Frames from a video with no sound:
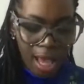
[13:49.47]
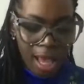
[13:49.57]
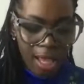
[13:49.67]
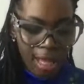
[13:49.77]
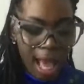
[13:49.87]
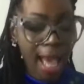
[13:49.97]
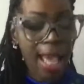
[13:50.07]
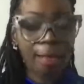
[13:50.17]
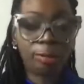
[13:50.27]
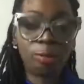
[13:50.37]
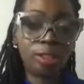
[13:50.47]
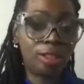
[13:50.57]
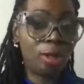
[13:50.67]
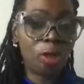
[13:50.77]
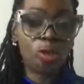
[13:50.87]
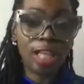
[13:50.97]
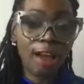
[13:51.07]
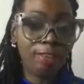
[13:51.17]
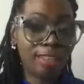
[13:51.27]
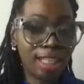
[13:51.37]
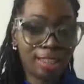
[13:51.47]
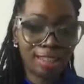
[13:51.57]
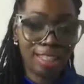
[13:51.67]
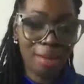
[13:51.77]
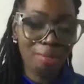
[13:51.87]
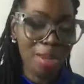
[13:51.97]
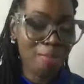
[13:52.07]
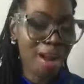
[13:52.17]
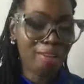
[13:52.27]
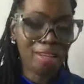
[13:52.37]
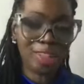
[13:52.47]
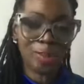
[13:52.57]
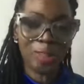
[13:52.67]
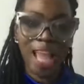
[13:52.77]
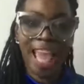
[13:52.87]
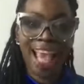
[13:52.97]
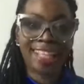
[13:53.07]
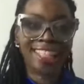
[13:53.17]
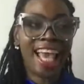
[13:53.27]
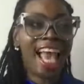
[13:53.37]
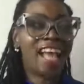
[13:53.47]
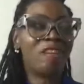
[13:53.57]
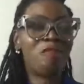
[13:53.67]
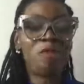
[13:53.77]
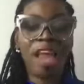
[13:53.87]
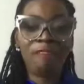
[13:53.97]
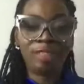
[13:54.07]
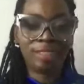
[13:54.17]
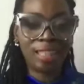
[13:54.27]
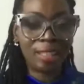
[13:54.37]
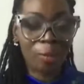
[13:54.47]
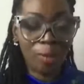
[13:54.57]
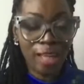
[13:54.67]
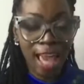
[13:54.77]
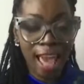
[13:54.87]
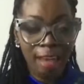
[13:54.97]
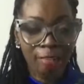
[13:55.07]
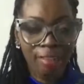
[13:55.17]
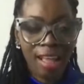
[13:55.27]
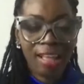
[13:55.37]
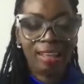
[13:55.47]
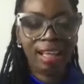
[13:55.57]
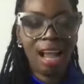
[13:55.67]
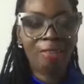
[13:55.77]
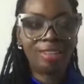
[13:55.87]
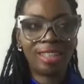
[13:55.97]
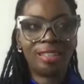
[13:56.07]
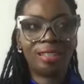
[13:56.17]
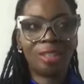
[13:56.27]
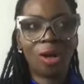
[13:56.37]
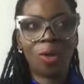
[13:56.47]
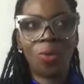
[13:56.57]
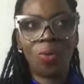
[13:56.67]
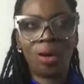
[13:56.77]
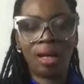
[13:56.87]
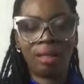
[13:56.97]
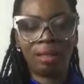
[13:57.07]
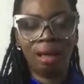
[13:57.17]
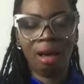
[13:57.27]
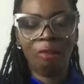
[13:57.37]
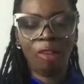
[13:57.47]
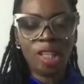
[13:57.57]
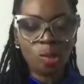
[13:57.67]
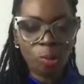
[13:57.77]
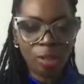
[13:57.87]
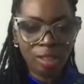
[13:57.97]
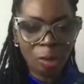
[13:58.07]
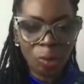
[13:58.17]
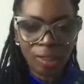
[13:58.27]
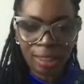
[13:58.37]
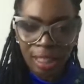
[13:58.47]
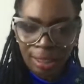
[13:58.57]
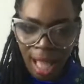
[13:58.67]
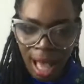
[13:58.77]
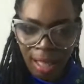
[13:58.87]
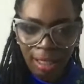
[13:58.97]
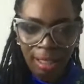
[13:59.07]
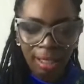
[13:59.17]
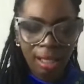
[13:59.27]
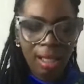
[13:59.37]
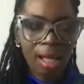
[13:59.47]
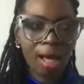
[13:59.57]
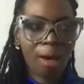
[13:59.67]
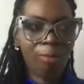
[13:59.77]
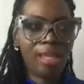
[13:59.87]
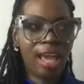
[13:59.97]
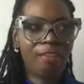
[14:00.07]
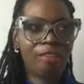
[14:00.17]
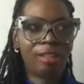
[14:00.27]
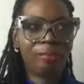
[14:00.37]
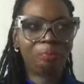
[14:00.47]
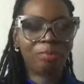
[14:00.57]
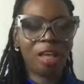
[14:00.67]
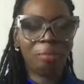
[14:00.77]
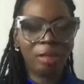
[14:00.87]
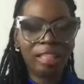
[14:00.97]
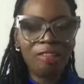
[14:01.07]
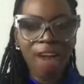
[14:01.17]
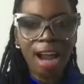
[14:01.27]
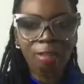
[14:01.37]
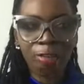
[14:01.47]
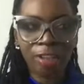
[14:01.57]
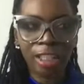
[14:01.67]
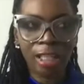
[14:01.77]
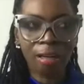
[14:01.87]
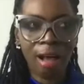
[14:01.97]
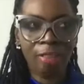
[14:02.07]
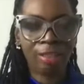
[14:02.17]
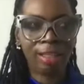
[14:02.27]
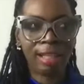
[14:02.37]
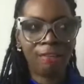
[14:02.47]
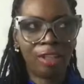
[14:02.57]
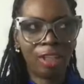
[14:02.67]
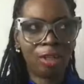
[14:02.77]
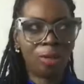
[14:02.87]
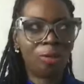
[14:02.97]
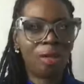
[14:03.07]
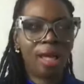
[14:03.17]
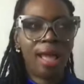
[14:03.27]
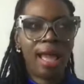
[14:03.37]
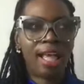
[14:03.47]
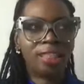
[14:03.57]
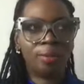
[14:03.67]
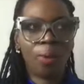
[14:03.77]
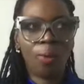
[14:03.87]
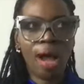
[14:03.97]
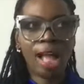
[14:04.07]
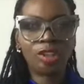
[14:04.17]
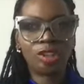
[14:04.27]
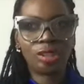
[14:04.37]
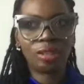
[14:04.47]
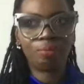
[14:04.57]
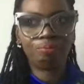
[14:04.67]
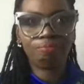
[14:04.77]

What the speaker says: And I absolutely know those conversations that me and my granddaughter has. And if you haven't seen them, the conversations are on Facebook, they're on TikTok. We have a mini viral video. I think video has been watched